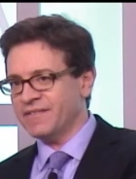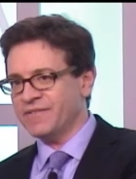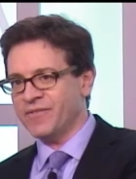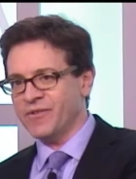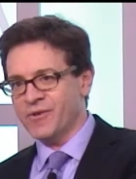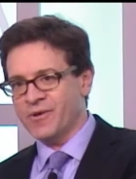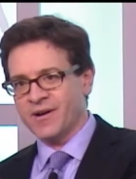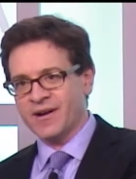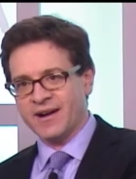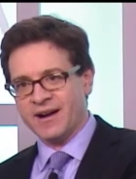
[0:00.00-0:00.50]

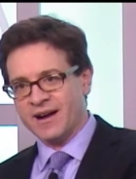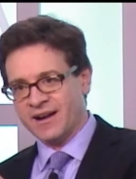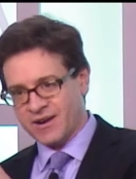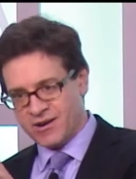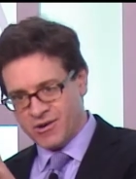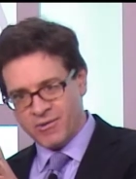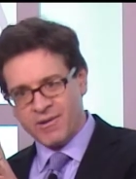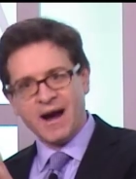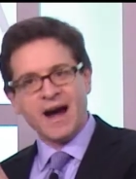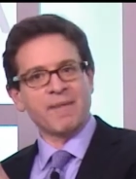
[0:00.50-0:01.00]
for a
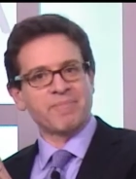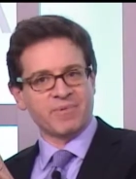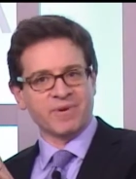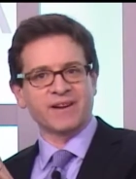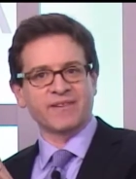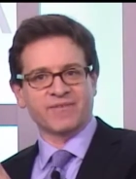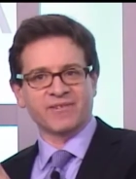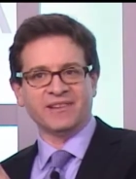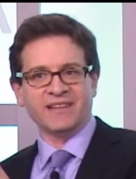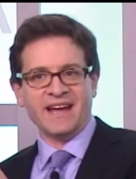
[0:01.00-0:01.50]

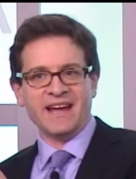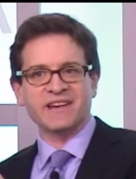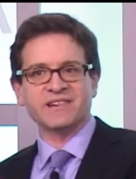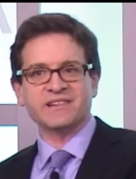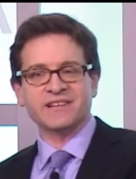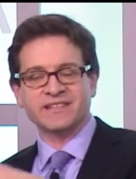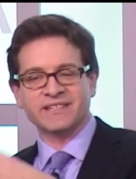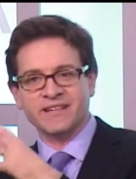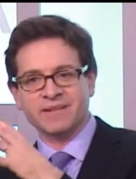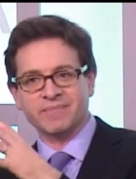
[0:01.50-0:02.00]
cooperative
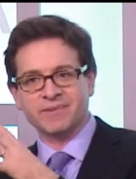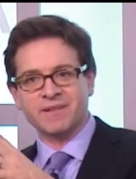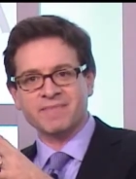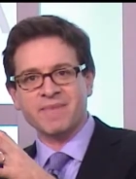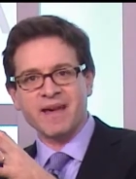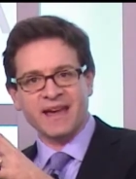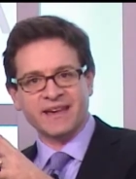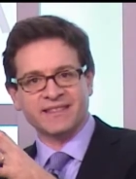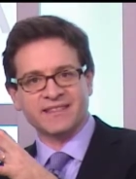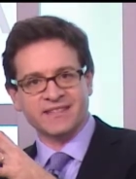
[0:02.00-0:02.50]
relationship to
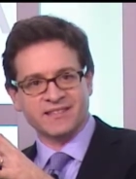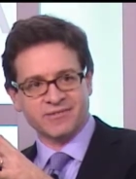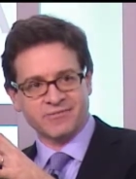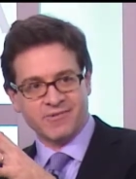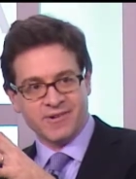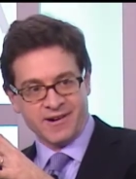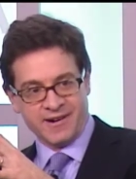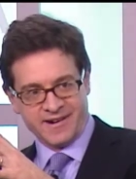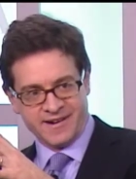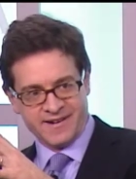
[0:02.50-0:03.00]
make this
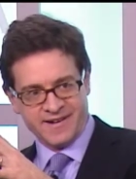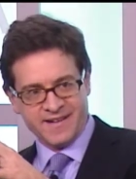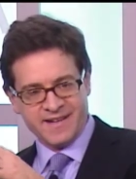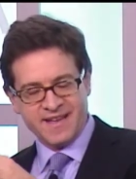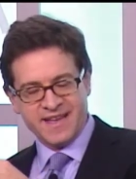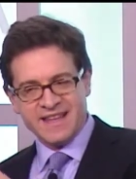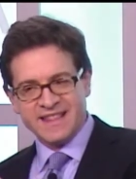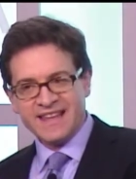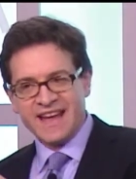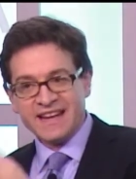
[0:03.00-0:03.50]
work.
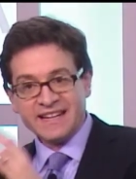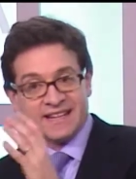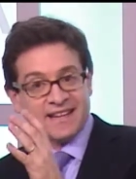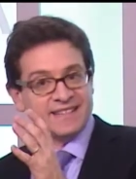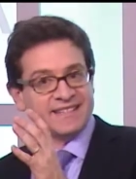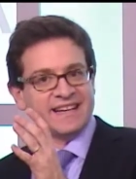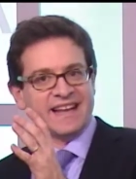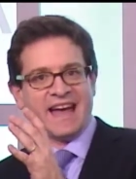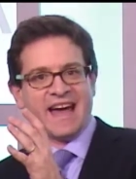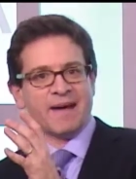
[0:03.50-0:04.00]
That
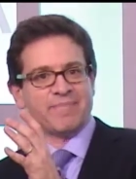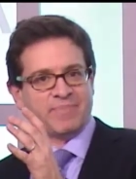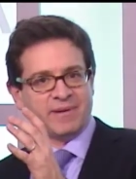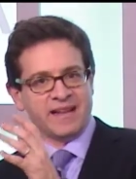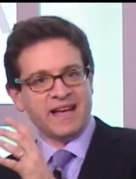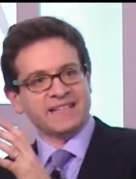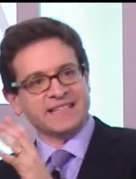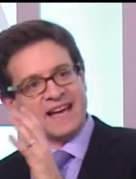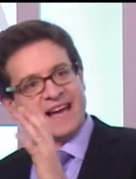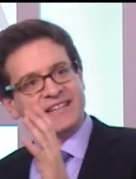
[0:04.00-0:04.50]
doesn't happen.
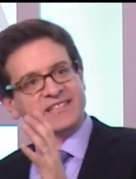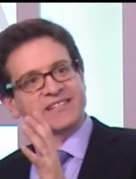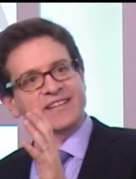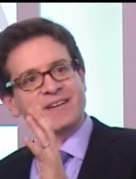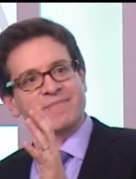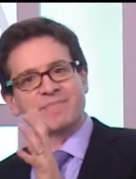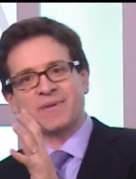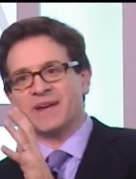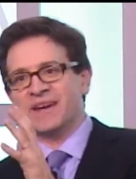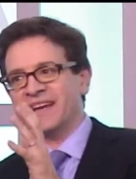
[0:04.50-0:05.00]
That's
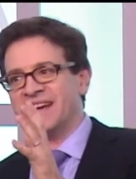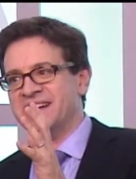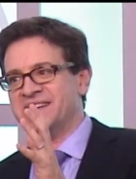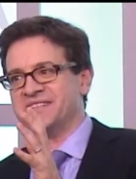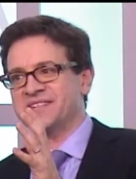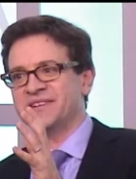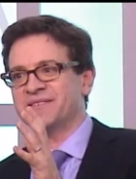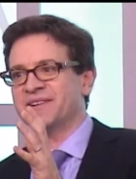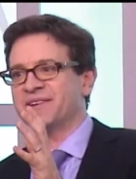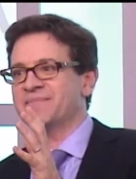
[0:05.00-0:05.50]
actually a big
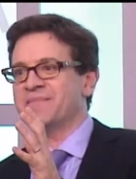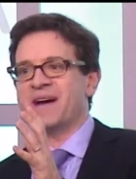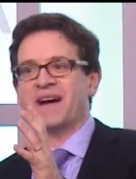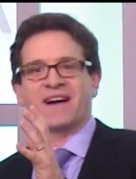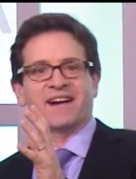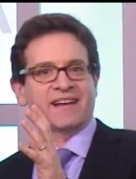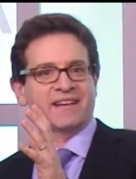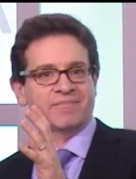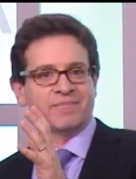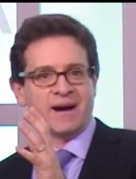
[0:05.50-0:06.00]
issue in
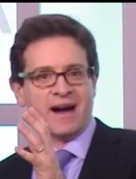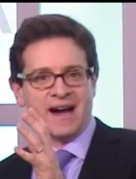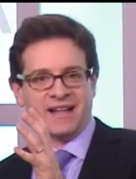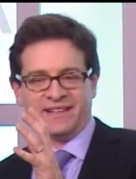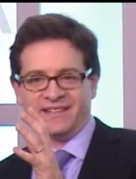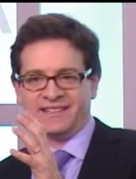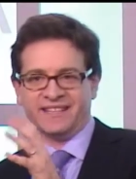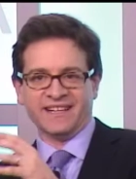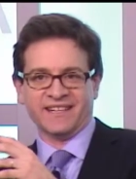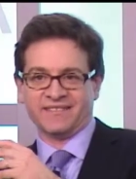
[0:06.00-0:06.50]
American
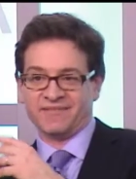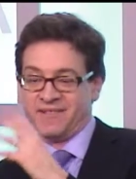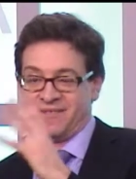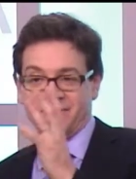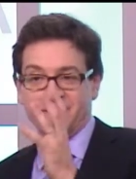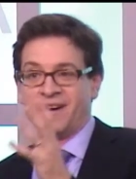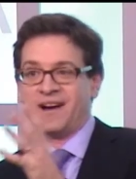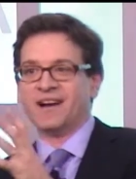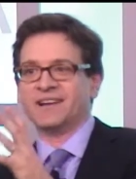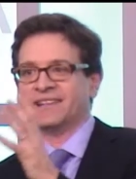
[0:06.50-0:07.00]
politics.
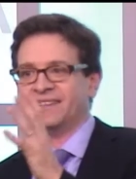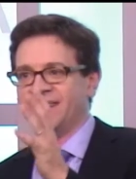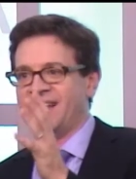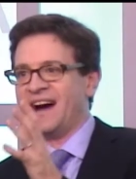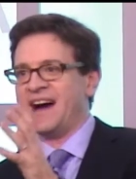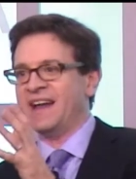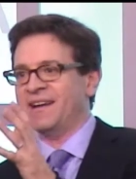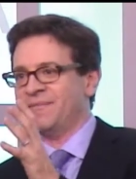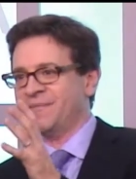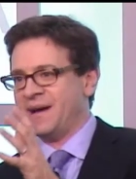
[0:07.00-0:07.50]
We've talked a
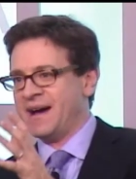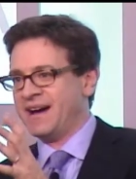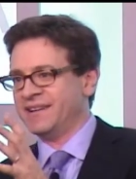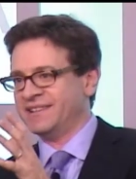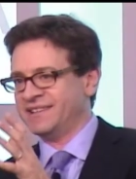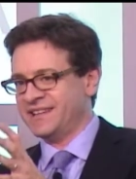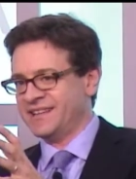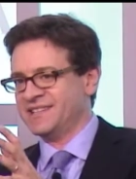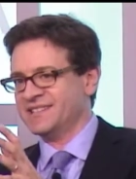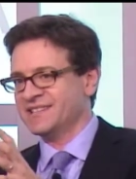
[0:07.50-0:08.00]
lot
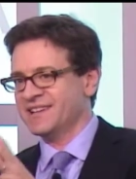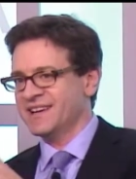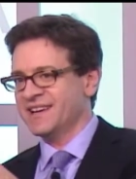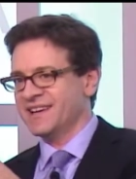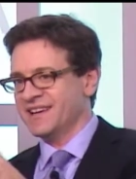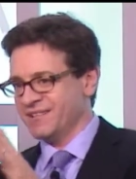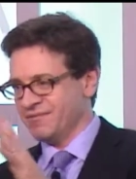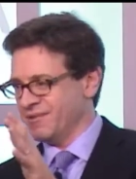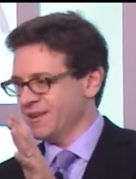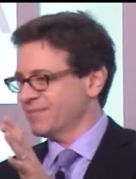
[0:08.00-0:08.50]
about this
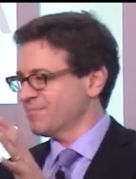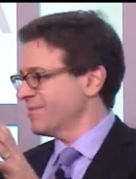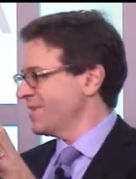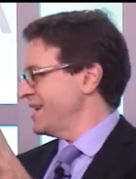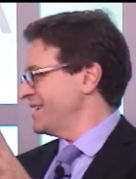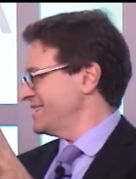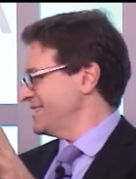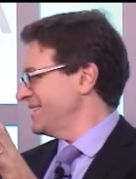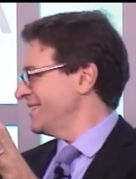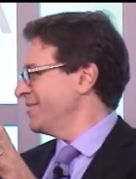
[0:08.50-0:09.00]
with
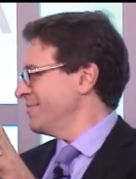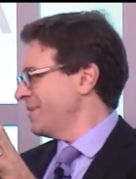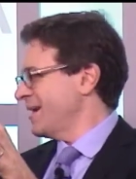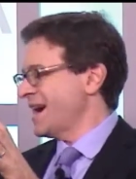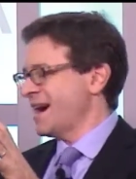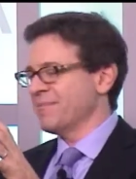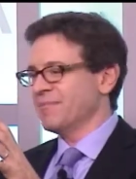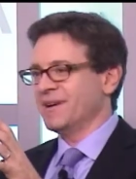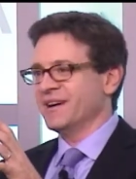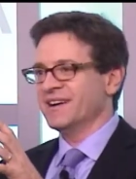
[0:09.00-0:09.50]
President
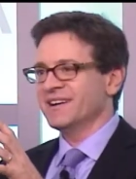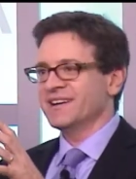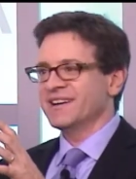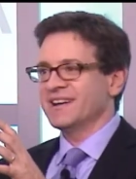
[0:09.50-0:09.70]
Obama,